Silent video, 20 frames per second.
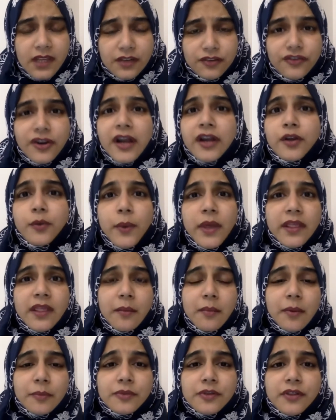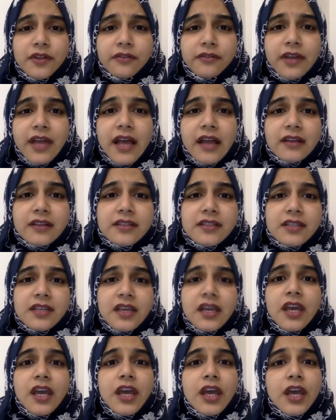Try to wake them up to the reality.
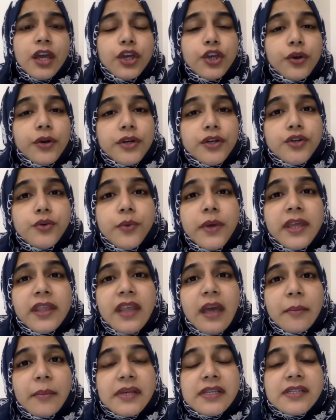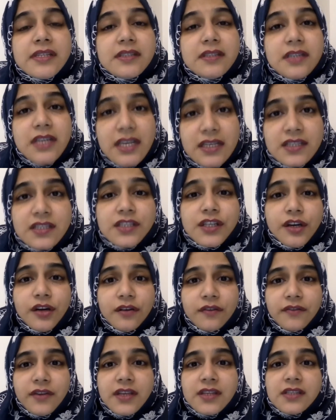You're doing them a
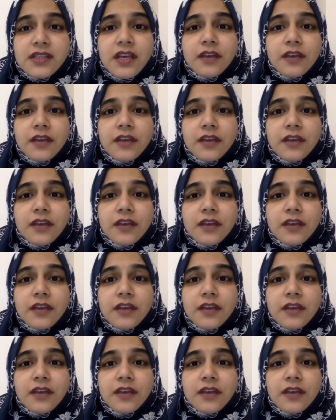disservice